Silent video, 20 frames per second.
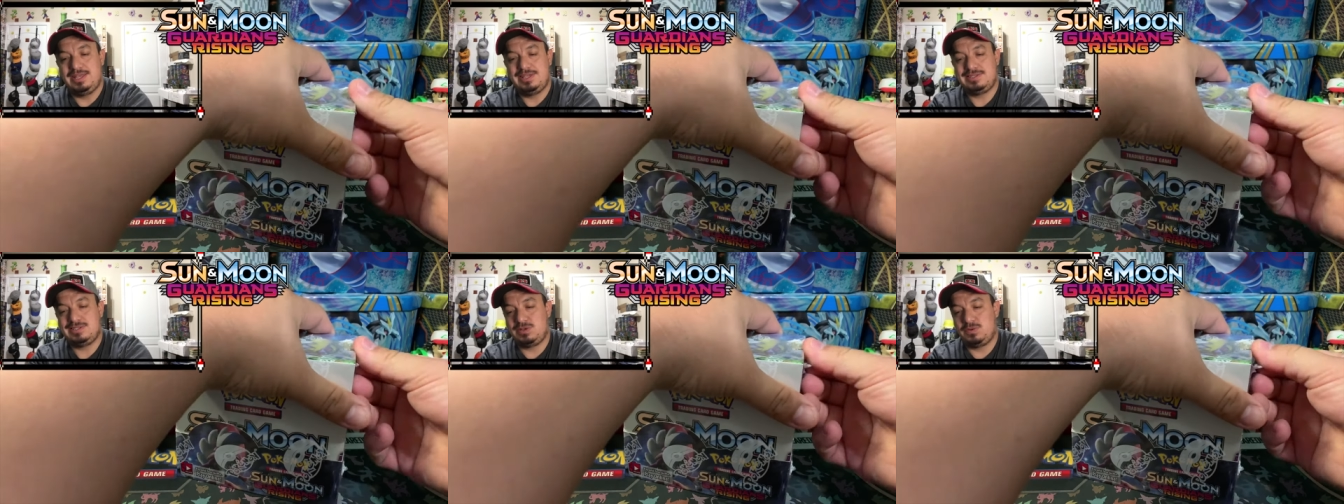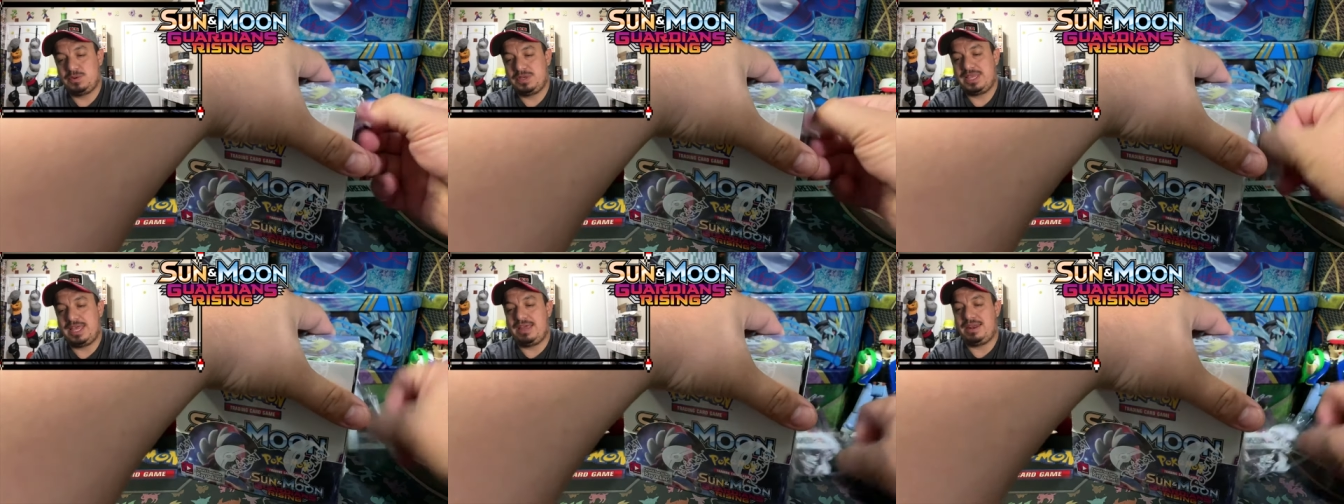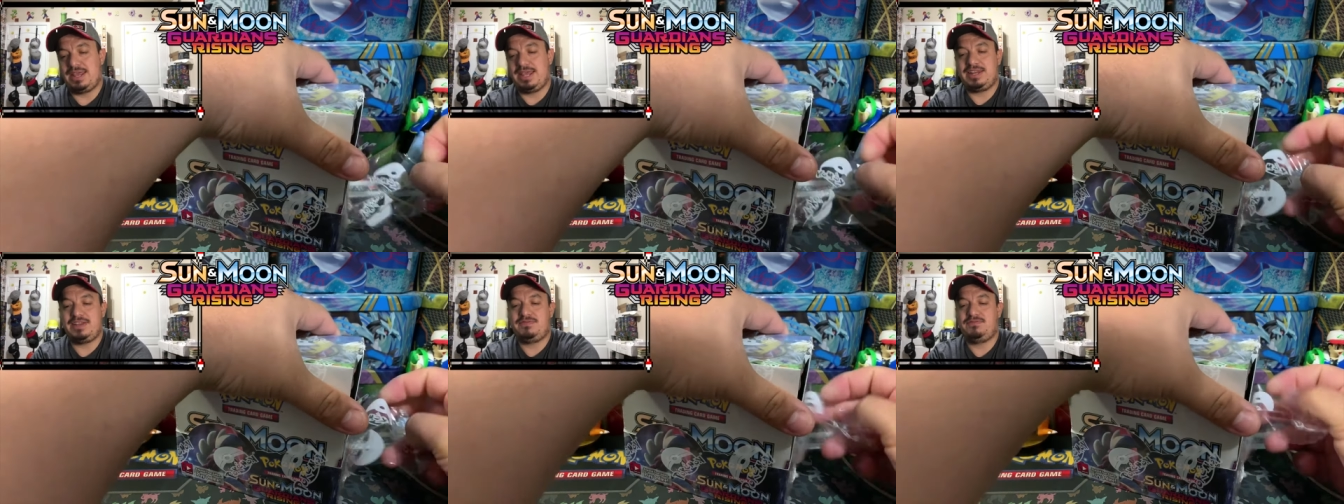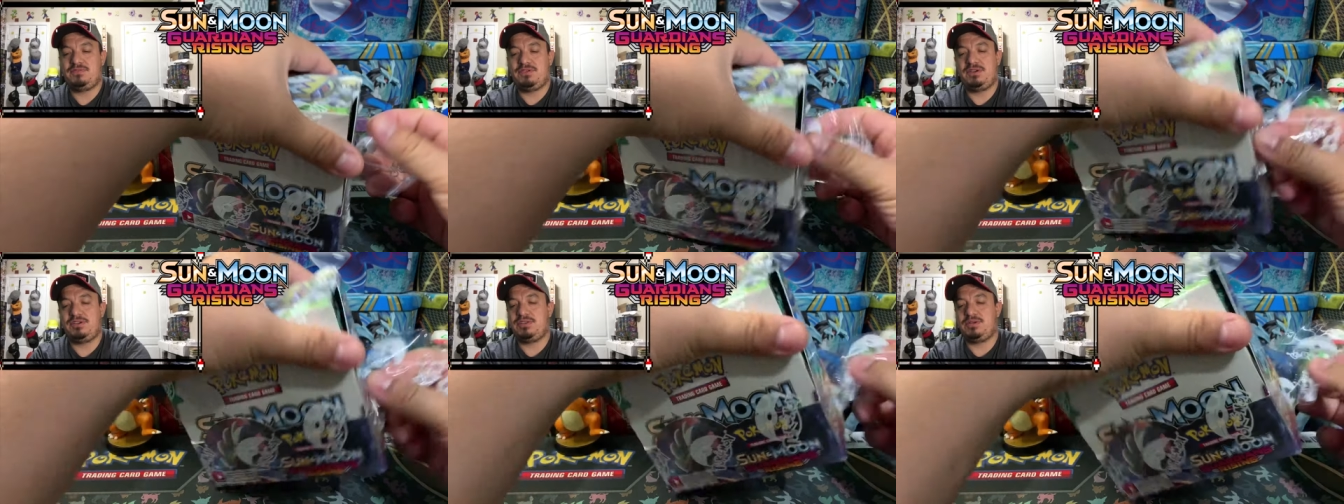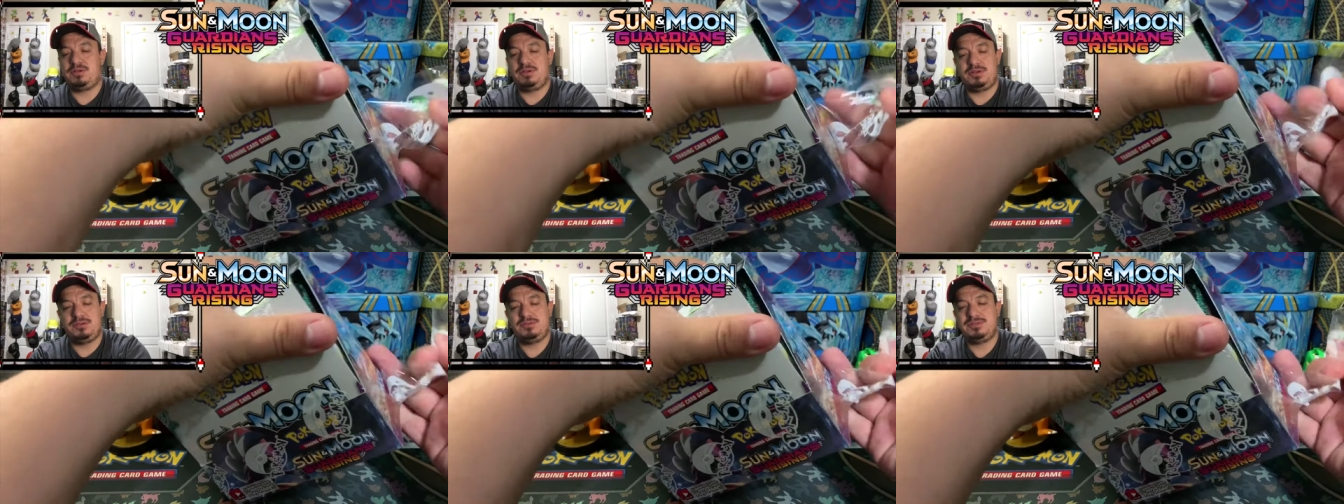So without any
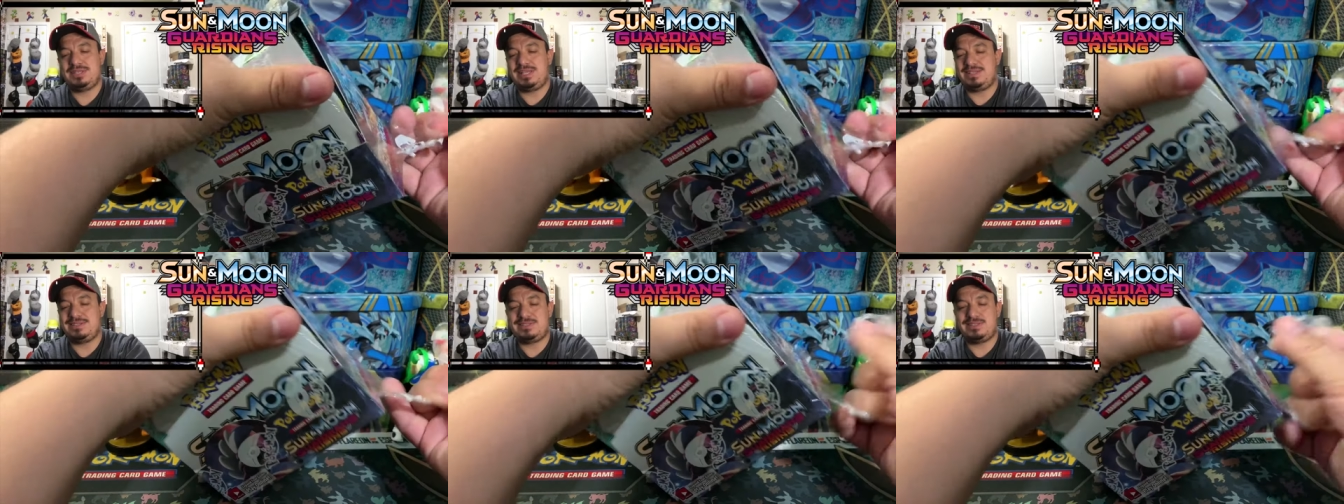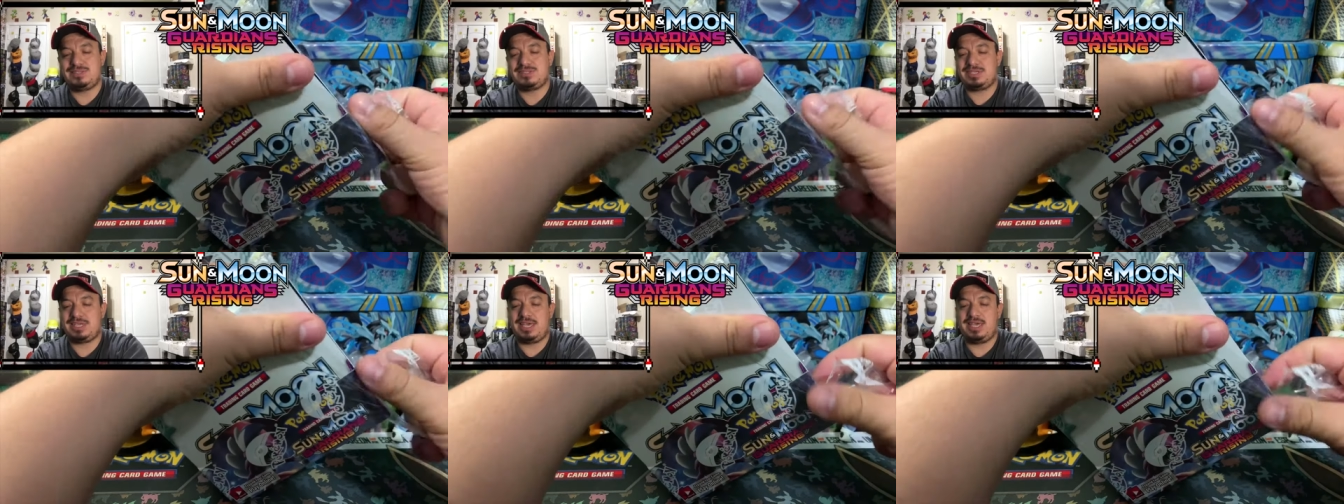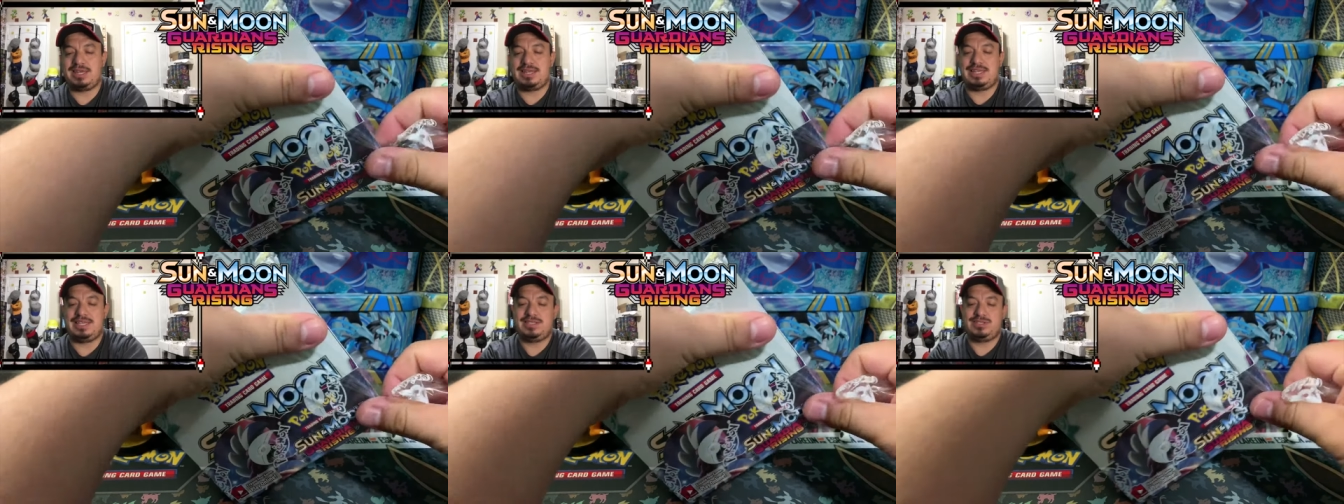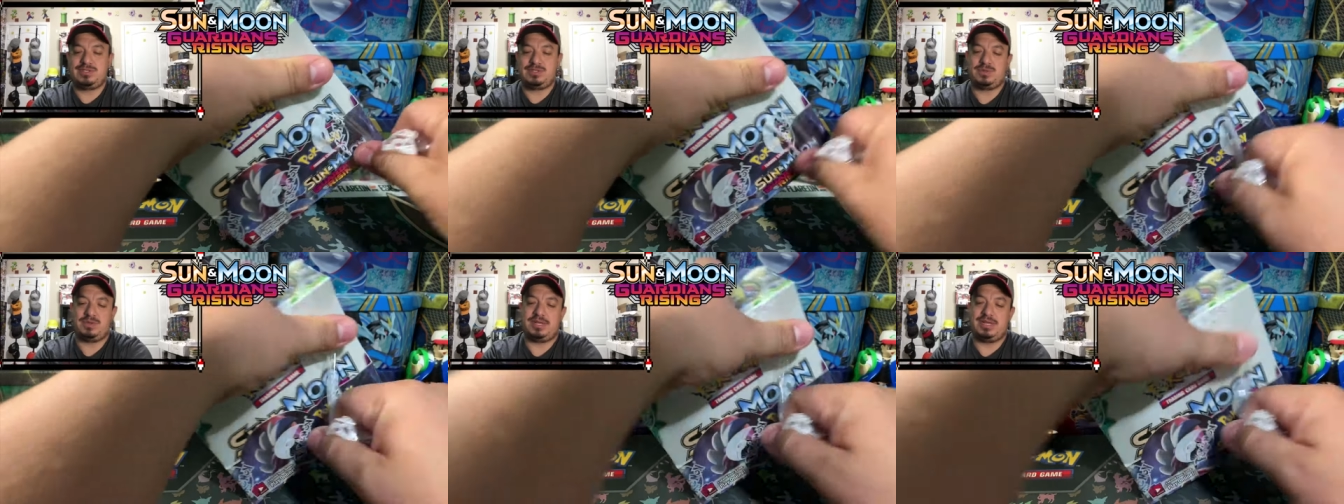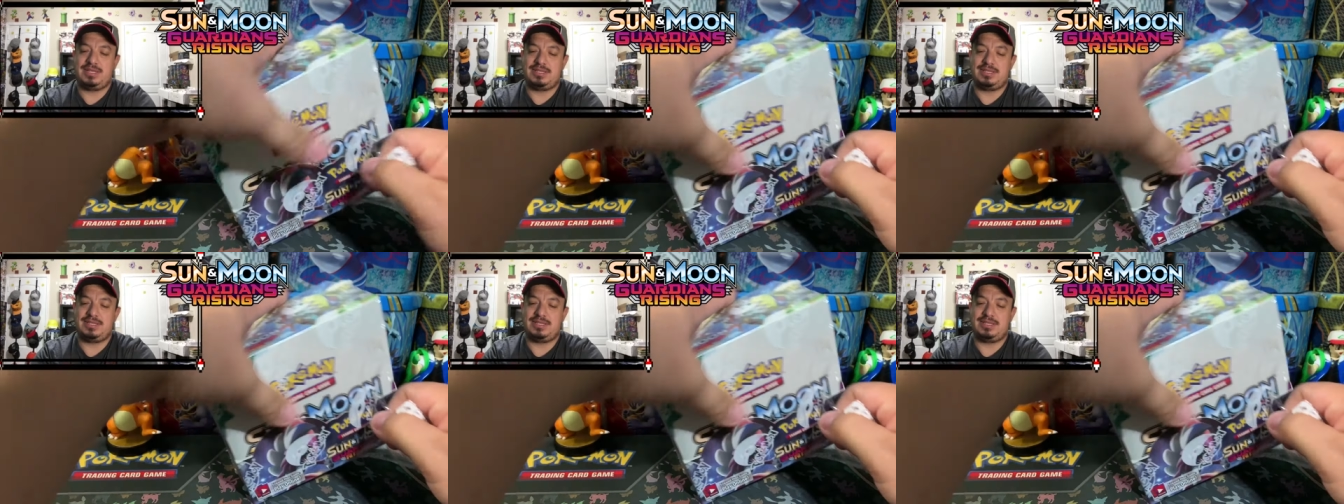further ado, let's just get into it.